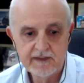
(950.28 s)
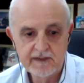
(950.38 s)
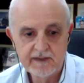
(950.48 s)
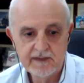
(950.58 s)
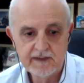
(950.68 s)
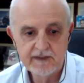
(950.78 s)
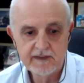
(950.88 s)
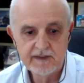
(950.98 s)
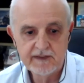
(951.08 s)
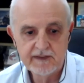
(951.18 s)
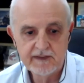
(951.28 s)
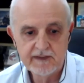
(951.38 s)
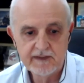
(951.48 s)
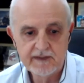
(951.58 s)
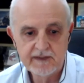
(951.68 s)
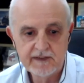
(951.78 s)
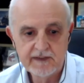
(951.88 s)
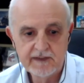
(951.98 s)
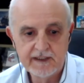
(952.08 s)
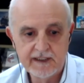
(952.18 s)
capacity building,
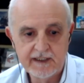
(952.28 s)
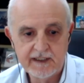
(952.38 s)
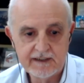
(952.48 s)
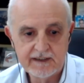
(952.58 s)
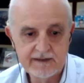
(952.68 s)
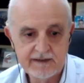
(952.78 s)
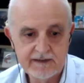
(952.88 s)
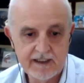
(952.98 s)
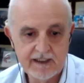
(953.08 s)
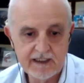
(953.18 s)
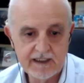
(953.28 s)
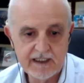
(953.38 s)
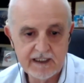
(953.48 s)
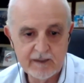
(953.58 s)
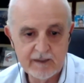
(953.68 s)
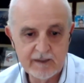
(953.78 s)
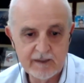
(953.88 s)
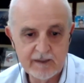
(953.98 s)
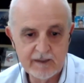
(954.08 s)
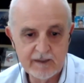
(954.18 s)
technical interoperability. But
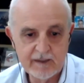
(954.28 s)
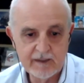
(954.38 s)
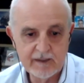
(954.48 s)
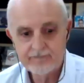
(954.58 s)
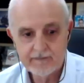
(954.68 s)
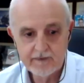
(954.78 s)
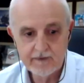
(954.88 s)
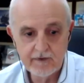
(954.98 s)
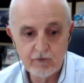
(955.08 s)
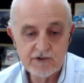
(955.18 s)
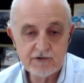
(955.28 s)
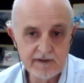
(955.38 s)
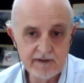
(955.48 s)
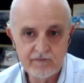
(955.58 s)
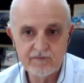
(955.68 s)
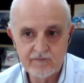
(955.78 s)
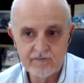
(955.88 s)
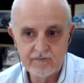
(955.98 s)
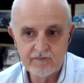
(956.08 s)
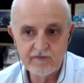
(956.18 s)
the question is that if
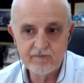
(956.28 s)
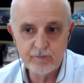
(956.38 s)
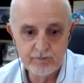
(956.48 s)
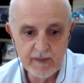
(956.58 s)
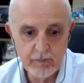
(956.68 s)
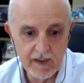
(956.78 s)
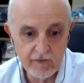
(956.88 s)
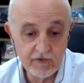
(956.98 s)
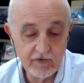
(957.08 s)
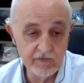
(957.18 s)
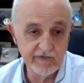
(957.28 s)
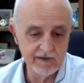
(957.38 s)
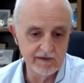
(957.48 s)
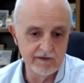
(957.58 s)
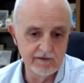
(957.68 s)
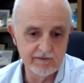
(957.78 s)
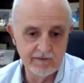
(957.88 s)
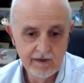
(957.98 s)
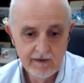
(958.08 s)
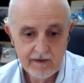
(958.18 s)
people are not using
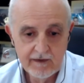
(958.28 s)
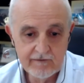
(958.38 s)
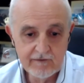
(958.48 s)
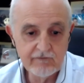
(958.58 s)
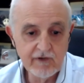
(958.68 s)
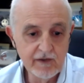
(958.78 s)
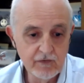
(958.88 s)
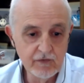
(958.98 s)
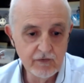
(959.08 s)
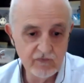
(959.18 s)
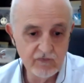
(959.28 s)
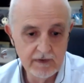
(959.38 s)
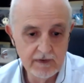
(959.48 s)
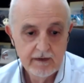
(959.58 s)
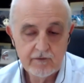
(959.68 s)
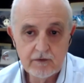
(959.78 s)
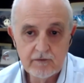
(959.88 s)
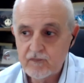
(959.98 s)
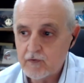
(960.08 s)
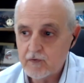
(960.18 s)
this, it is not very useful.
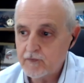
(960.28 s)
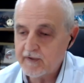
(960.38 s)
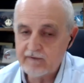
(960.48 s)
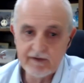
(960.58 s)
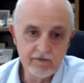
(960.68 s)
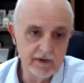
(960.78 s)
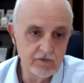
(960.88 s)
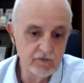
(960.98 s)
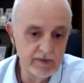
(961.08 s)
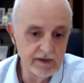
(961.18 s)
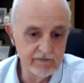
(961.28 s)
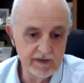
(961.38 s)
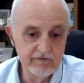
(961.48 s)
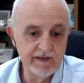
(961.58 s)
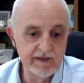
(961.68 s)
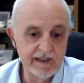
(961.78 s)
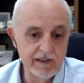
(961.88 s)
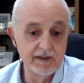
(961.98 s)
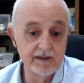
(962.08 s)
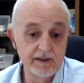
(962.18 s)
So for the observatory to
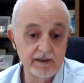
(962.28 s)
be